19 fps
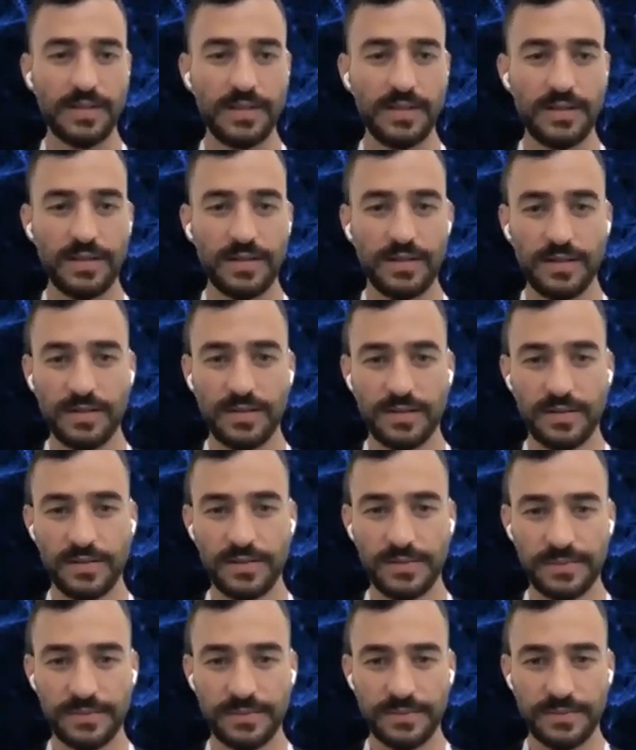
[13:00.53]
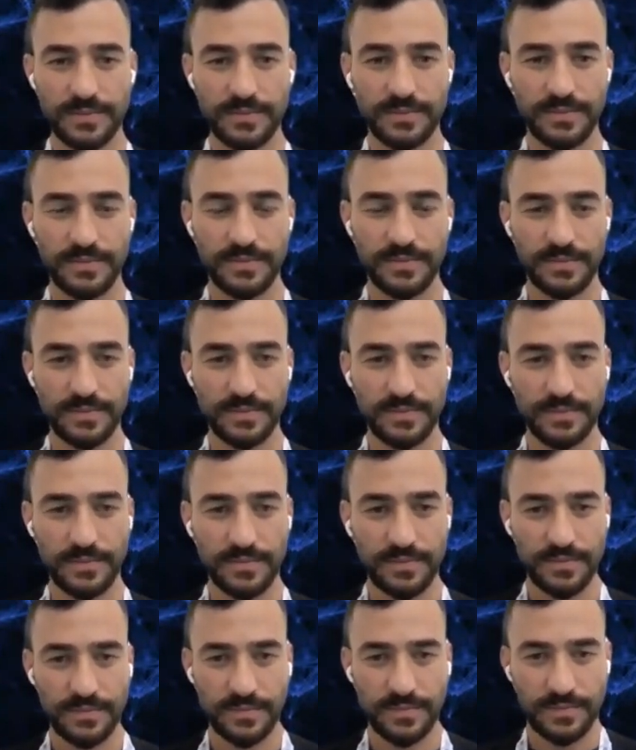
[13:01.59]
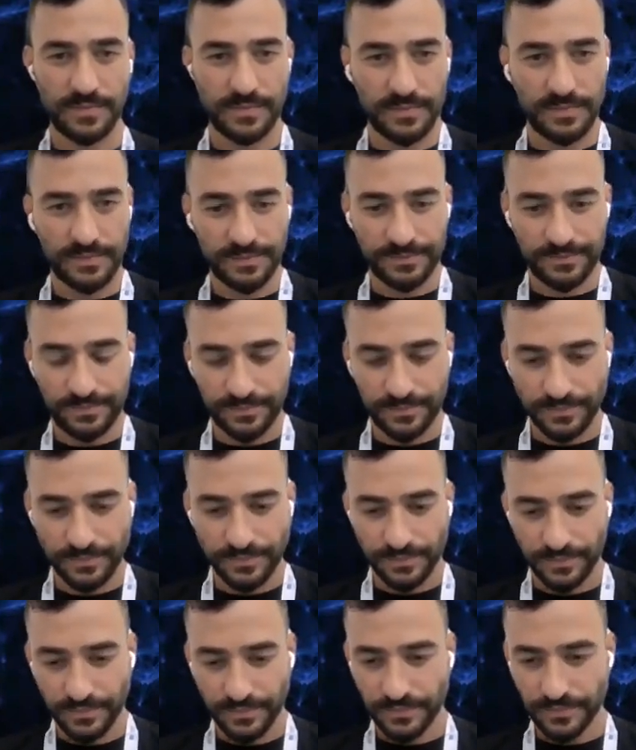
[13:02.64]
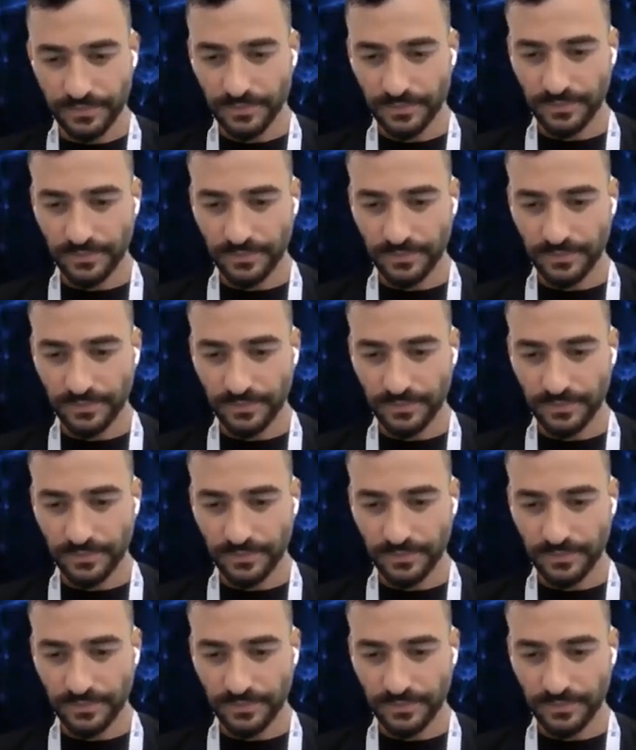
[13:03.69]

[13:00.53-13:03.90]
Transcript: [no speech]